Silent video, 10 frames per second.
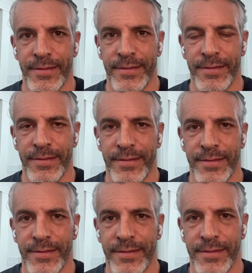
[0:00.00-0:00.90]

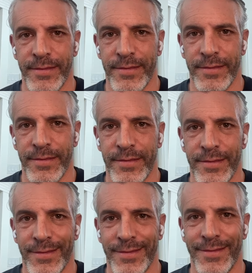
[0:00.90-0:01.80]

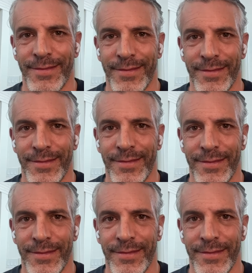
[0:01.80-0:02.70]

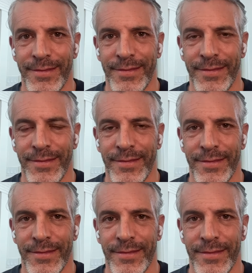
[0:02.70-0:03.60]
This person isn't speaking.